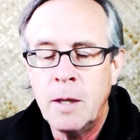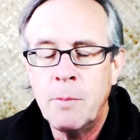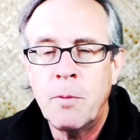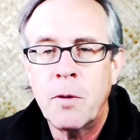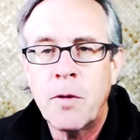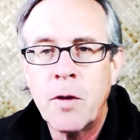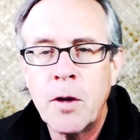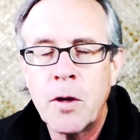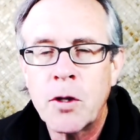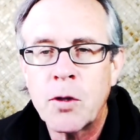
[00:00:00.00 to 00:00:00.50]

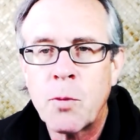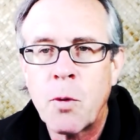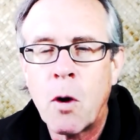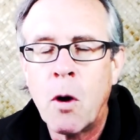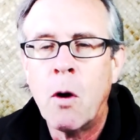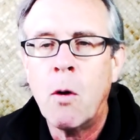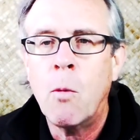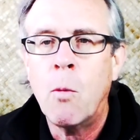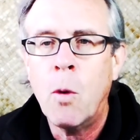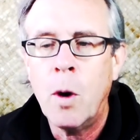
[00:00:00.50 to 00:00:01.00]
Deep within us, we're
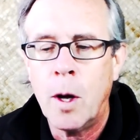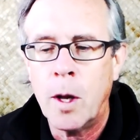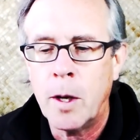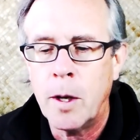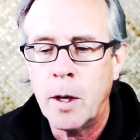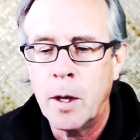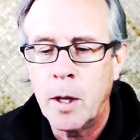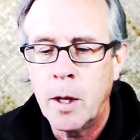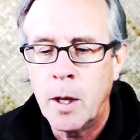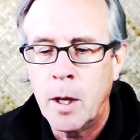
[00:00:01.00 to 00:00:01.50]
all
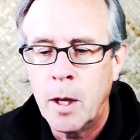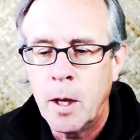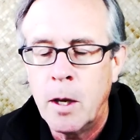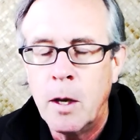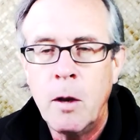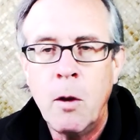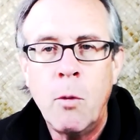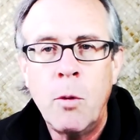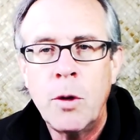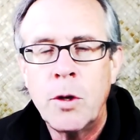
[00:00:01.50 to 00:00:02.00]
one.
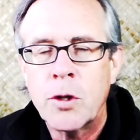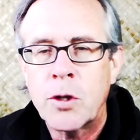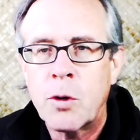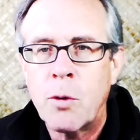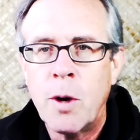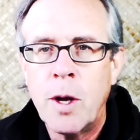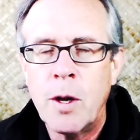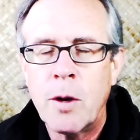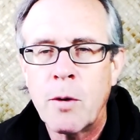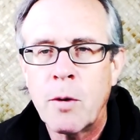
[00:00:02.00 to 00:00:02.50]
No one is
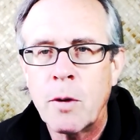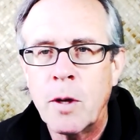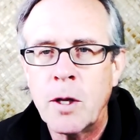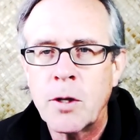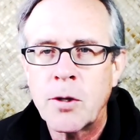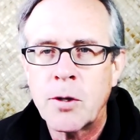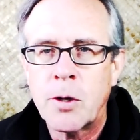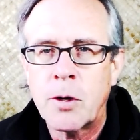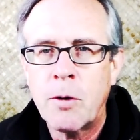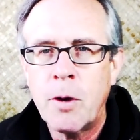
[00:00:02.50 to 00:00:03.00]
greater,
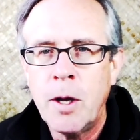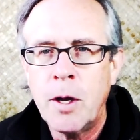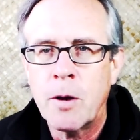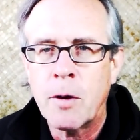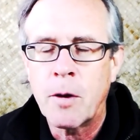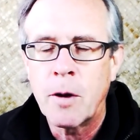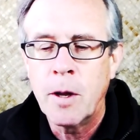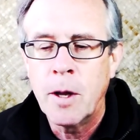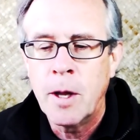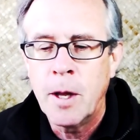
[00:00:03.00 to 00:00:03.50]
lesser,
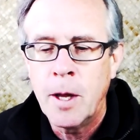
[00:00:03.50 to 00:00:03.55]
greater.